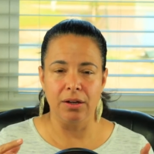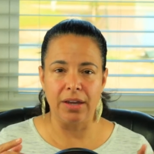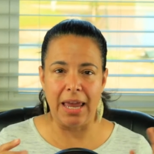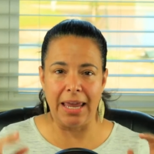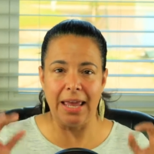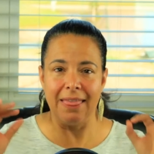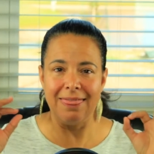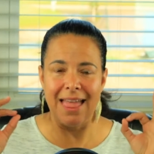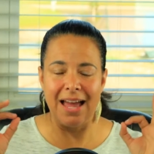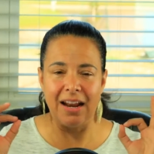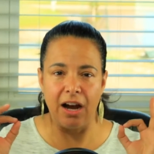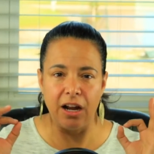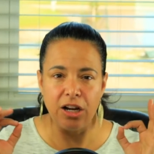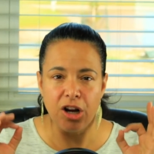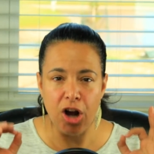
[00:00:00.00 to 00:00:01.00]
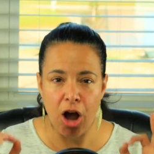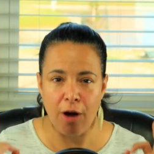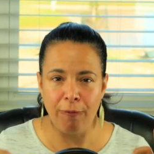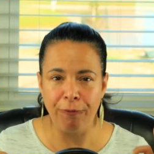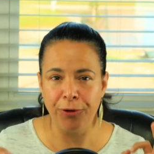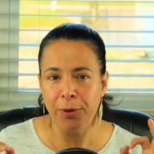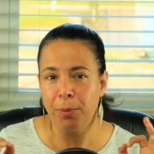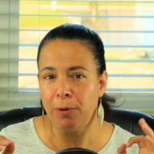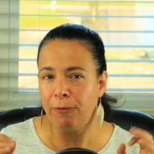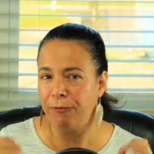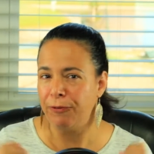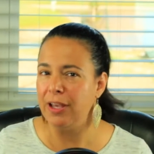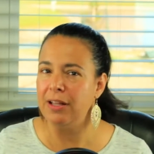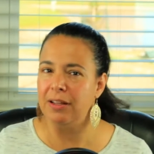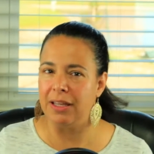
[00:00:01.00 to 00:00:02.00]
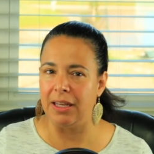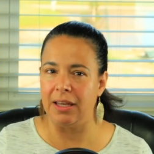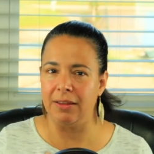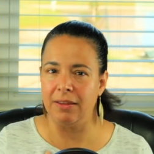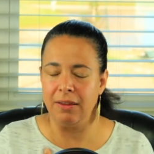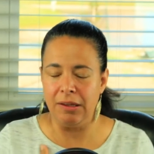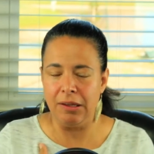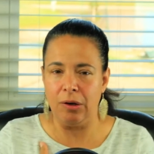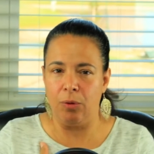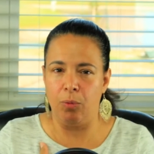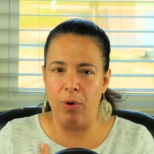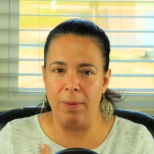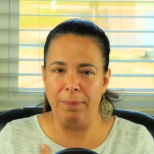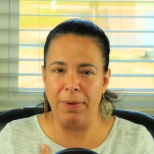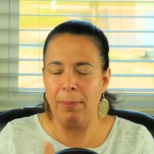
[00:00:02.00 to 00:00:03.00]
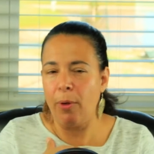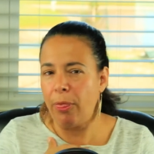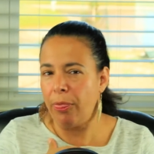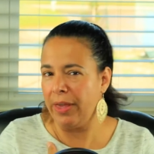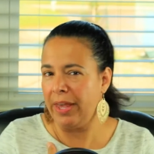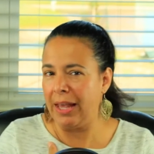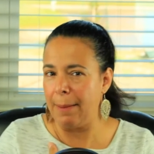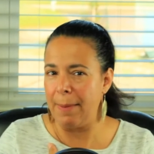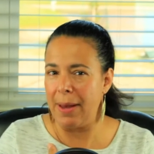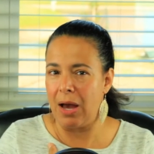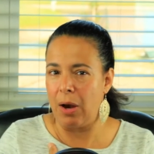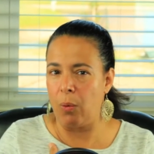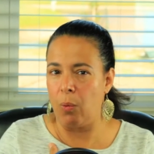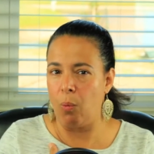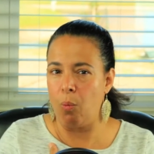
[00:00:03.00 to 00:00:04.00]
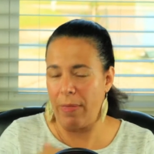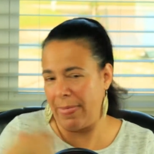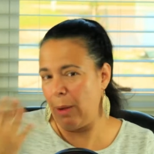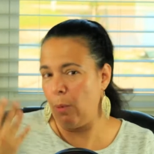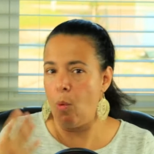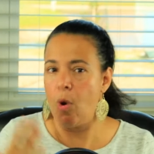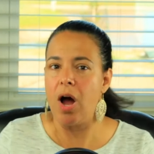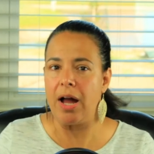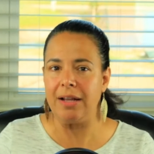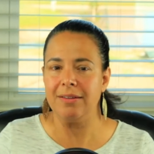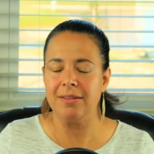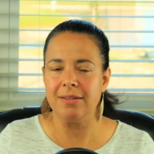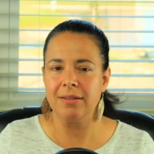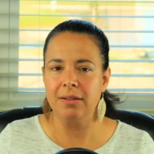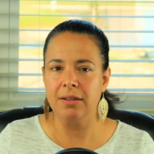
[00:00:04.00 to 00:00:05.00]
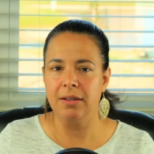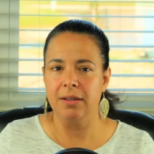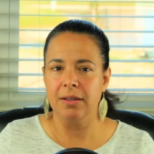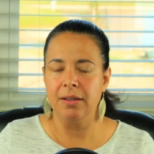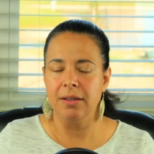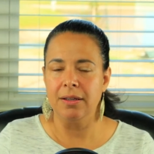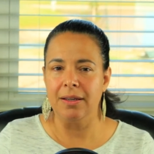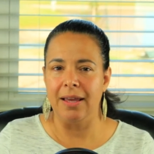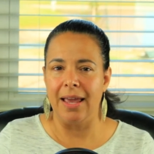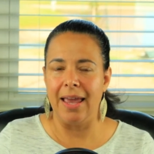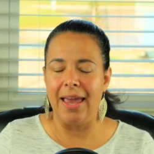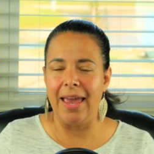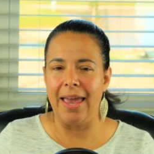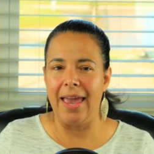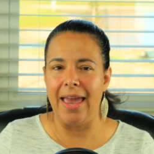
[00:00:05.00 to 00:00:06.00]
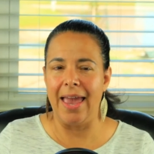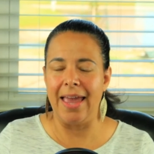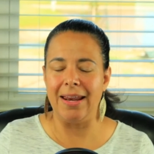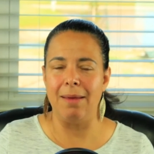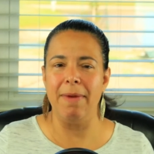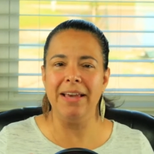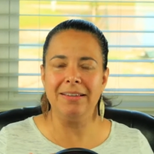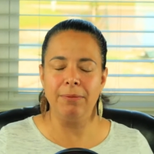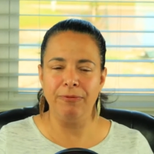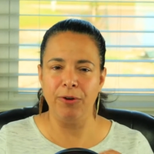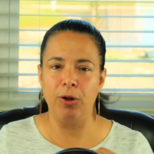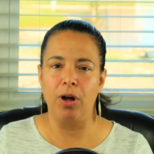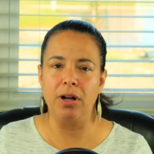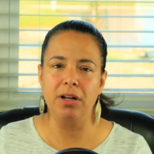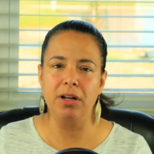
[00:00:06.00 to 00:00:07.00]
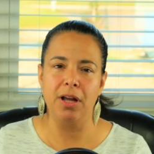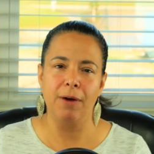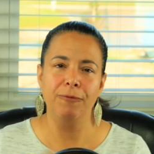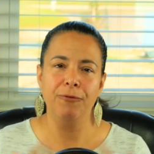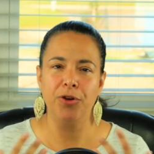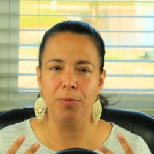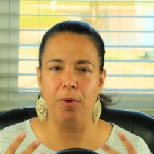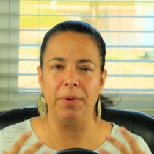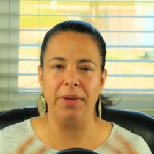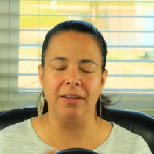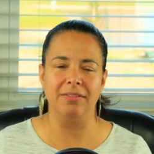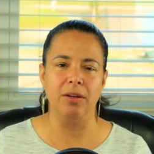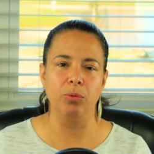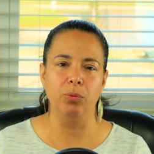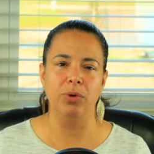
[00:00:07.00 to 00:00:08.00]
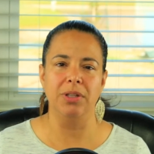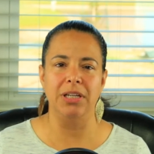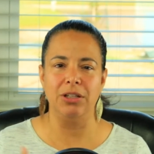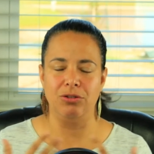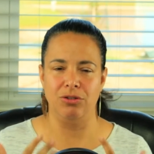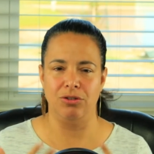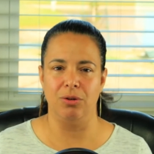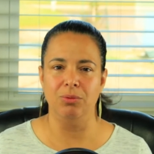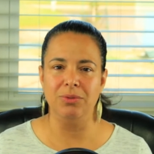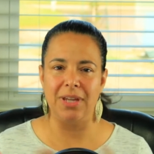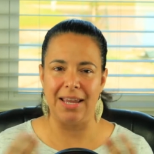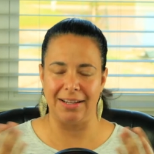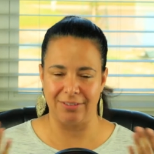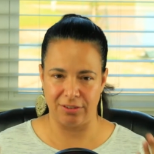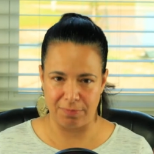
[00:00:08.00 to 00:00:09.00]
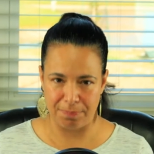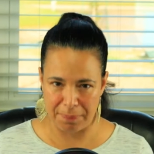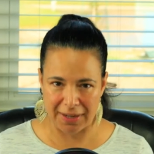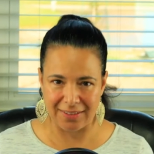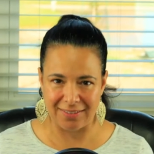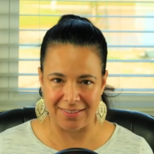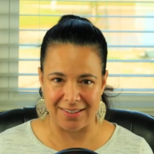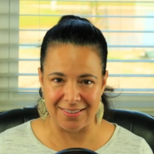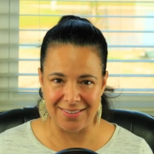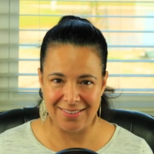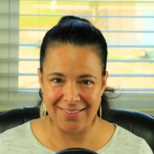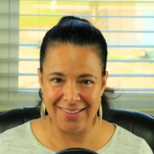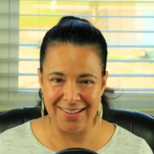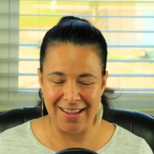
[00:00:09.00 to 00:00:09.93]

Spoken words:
Okay, that uncomfortable feeling when people think about what they want and it makes them feel uncomfortable because they really don't expect it.